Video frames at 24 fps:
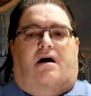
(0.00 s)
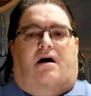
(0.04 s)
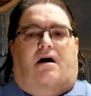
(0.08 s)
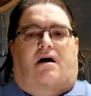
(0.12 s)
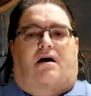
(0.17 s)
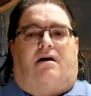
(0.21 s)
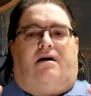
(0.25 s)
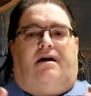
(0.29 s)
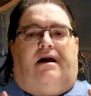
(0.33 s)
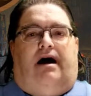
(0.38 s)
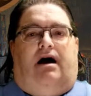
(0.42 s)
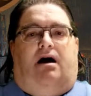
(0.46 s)

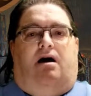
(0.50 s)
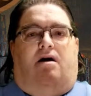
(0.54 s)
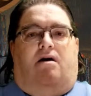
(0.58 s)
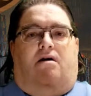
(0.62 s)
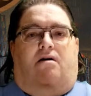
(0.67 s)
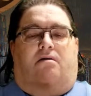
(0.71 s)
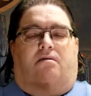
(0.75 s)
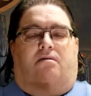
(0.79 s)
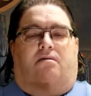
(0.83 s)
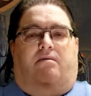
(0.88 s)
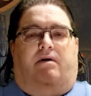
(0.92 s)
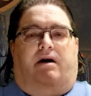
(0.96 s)
Now,
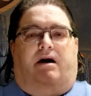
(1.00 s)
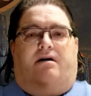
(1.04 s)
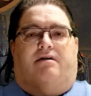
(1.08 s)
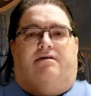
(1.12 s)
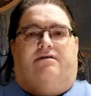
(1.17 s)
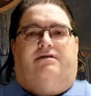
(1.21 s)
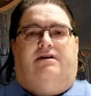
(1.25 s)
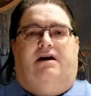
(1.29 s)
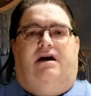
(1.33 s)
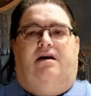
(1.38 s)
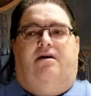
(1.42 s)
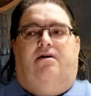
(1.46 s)
what I was
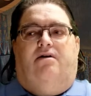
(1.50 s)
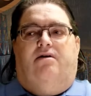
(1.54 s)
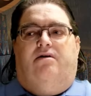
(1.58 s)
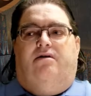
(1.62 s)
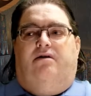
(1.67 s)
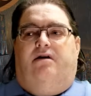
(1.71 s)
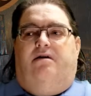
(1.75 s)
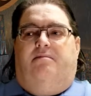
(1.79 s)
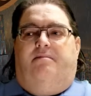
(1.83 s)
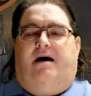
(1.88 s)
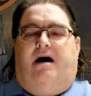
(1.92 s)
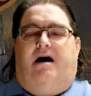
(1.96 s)
saying
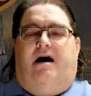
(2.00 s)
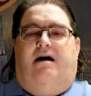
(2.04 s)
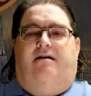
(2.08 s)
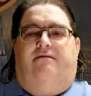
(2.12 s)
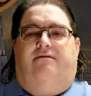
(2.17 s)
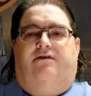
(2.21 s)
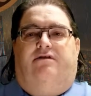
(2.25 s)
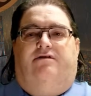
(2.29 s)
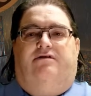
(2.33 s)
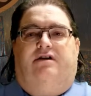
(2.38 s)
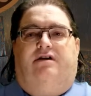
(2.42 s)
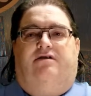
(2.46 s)
earlier about having
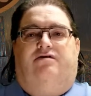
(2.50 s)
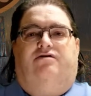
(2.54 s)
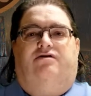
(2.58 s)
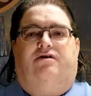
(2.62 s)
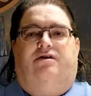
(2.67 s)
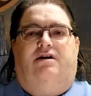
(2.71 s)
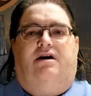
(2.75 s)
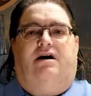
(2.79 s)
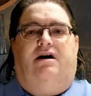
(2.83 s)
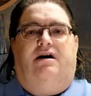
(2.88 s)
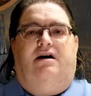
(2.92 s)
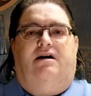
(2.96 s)
those extra
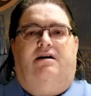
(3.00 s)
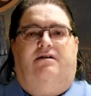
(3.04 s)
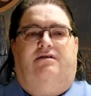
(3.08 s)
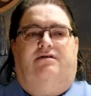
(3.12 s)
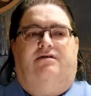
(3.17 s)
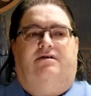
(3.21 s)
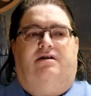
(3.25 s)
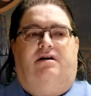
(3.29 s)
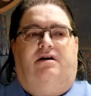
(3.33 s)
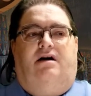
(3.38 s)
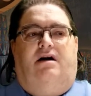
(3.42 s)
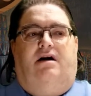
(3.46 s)

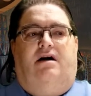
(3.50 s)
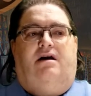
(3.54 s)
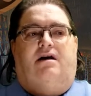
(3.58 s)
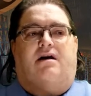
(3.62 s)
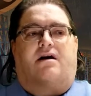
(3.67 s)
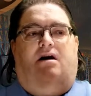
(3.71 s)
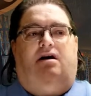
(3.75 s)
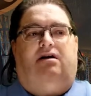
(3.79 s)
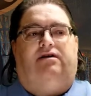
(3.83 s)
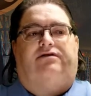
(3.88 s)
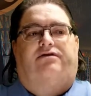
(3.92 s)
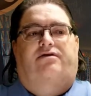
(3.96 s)
dice, and
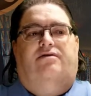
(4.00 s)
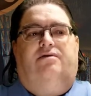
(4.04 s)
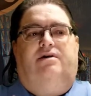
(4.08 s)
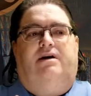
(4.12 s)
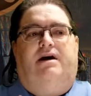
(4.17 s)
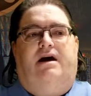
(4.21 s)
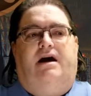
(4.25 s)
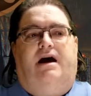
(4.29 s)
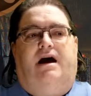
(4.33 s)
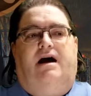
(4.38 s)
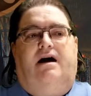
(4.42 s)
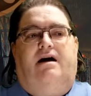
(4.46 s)
also
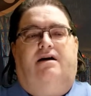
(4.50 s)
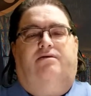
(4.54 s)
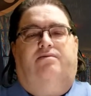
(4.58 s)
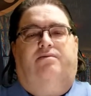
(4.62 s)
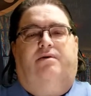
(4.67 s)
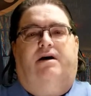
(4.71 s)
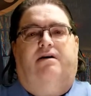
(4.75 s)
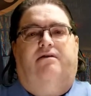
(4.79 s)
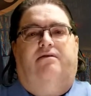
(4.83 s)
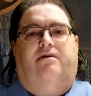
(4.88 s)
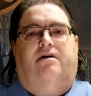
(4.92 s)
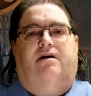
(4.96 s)
he has
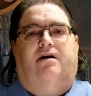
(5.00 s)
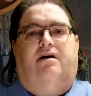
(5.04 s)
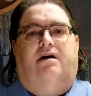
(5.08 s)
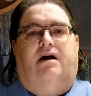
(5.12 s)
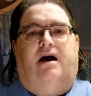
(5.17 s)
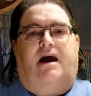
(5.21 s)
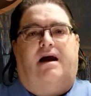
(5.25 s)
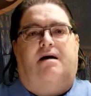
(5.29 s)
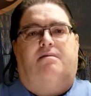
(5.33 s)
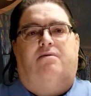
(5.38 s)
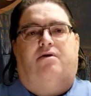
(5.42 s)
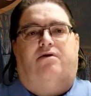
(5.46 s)
whenever
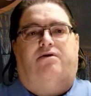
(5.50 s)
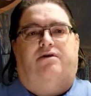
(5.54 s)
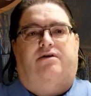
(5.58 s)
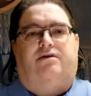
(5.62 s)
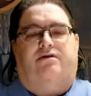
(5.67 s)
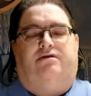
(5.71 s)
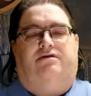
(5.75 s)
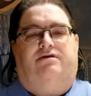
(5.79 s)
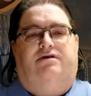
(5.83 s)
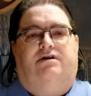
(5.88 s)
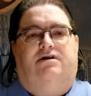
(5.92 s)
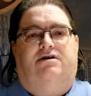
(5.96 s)
ammo
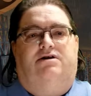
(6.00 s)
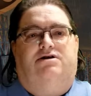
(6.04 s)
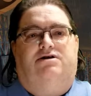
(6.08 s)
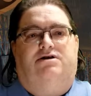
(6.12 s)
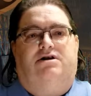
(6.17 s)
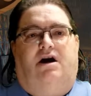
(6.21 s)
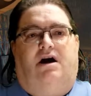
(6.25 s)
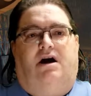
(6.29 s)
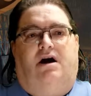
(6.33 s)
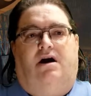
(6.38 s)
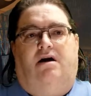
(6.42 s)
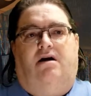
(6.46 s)
usage,
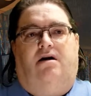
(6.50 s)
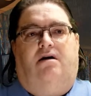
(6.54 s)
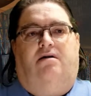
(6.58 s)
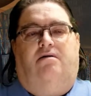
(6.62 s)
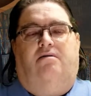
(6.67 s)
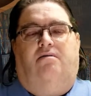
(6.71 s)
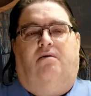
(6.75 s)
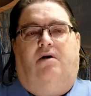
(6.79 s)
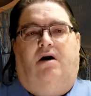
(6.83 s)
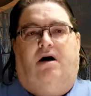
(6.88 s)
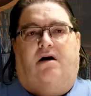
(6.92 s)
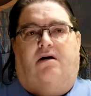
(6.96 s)
and
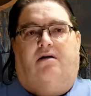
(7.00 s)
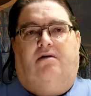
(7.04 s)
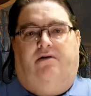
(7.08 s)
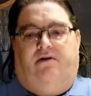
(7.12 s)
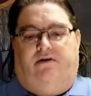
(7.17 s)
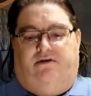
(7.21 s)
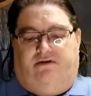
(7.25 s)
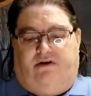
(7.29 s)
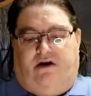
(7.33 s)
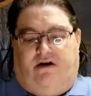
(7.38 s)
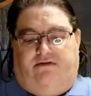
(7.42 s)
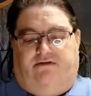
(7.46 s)
well,
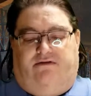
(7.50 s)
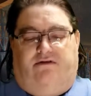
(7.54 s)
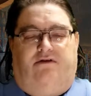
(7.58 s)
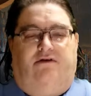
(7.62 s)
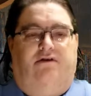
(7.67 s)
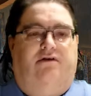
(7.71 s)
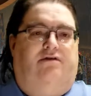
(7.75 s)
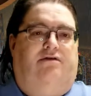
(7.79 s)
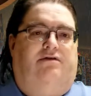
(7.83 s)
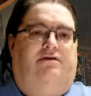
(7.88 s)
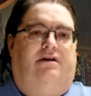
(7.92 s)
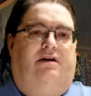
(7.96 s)
there's also
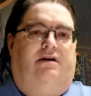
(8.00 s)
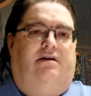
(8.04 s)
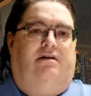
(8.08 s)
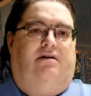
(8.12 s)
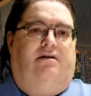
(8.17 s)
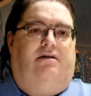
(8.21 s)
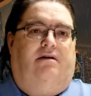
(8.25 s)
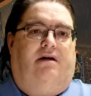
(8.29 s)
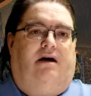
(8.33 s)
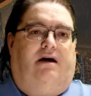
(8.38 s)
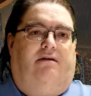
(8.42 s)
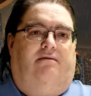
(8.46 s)
used in
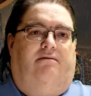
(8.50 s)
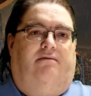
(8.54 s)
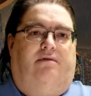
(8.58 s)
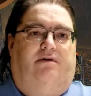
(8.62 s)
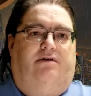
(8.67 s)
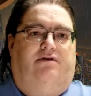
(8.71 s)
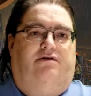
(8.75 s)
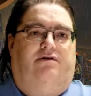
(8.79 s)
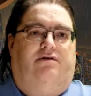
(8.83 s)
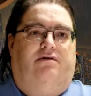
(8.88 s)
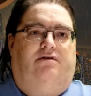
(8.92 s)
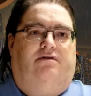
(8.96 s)
like
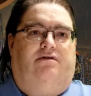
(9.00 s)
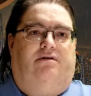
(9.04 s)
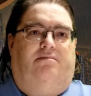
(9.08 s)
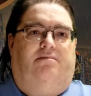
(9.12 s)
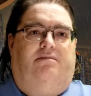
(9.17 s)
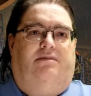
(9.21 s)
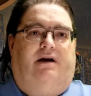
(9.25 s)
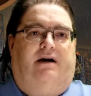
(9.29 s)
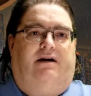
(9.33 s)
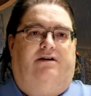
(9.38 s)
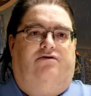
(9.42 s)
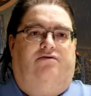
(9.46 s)
with
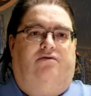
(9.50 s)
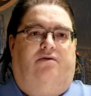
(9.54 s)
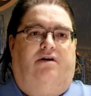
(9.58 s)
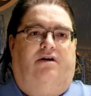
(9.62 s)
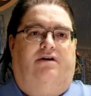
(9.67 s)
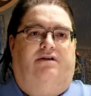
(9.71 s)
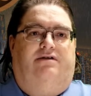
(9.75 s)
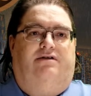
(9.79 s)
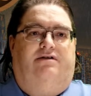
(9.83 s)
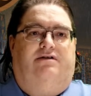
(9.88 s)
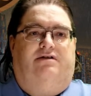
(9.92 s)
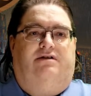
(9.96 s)
some like
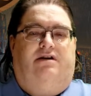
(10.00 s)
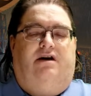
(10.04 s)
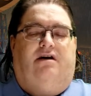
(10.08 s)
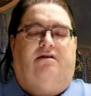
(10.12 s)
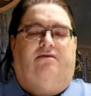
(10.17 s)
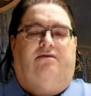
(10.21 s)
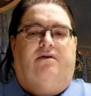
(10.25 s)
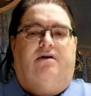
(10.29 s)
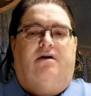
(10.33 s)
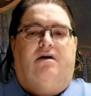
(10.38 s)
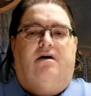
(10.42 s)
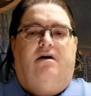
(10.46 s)
drugs and
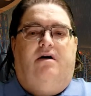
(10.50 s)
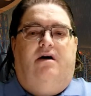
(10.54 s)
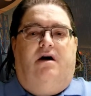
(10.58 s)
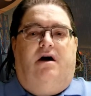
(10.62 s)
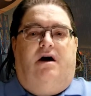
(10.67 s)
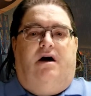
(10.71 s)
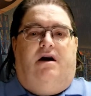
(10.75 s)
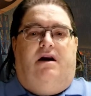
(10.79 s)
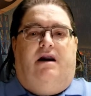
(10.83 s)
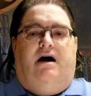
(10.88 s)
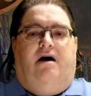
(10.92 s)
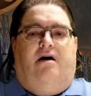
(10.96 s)
stuff.
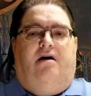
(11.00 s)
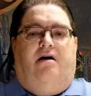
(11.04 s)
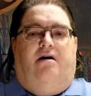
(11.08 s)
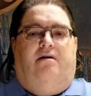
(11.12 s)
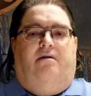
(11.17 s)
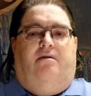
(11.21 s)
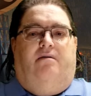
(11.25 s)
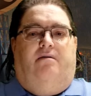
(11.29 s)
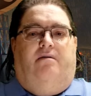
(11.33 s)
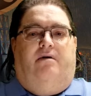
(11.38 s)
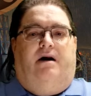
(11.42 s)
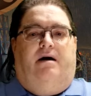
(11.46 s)

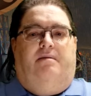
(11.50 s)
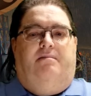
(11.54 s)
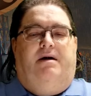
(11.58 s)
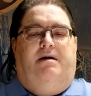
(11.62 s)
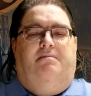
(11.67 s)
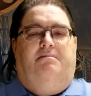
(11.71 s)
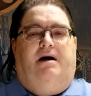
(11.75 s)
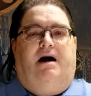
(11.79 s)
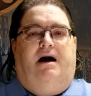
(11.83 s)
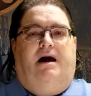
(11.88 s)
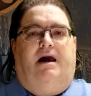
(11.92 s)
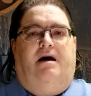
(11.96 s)
Now, what I
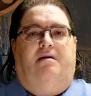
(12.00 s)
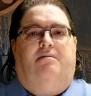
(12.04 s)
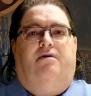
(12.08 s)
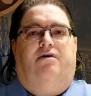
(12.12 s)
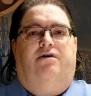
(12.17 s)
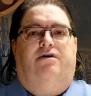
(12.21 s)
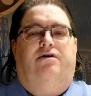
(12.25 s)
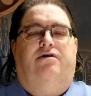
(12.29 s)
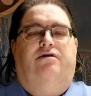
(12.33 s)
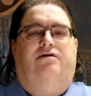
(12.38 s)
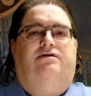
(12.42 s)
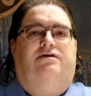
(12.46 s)
mean by ammo
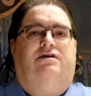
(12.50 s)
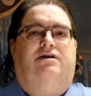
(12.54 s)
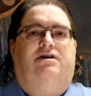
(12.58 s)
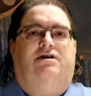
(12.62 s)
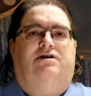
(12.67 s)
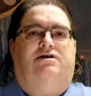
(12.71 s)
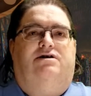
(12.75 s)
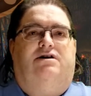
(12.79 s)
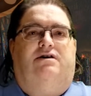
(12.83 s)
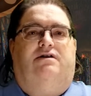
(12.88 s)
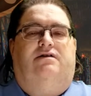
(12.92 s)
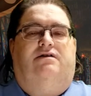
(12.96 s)

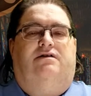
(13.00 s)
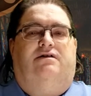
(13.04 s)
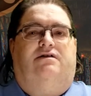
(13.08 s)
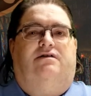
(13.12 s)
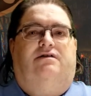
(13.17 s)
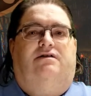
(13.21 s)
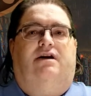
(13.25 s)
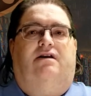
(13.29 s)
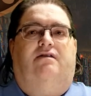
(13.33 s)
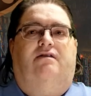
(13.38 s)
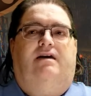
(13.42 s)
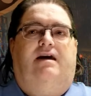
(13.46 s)
usage is
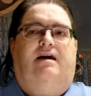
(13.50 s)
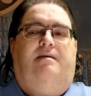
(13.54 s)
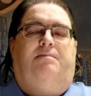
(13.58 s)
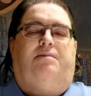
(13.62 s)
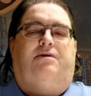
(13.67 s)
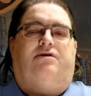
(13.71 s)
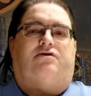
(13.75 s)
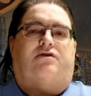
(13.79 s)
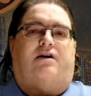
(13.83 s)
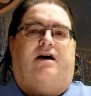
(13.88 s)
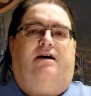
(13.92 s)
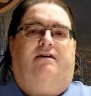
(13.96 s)
instead of
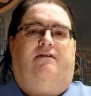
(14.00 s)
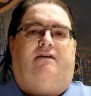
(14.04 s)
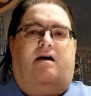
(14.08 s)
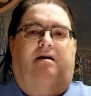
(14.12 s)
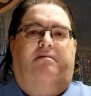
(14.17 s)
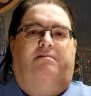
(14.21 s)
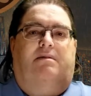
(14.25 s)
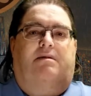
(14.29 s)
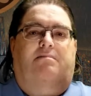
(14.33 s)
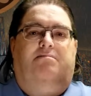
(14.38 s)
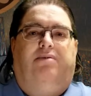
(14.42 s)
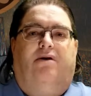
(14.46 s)
keeping track of how
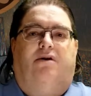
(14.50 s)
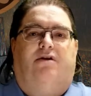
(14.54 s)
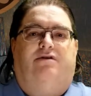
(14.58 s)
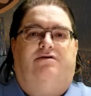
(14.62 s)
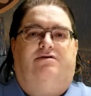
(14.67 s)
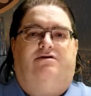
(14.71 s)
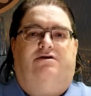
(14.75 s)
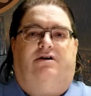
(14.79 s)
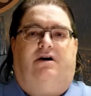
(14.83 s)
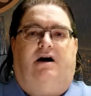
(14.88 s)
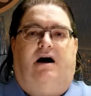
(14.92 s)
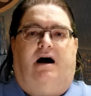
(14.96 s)
many
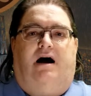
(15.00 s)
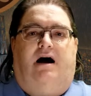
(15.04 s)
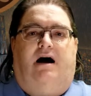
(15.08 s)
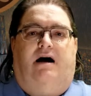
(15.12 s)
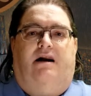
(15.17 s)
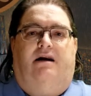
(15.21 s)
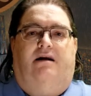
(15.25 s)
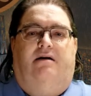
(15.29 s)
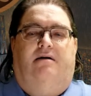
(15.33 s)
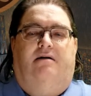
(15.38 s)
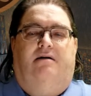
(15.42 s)
bullets you got,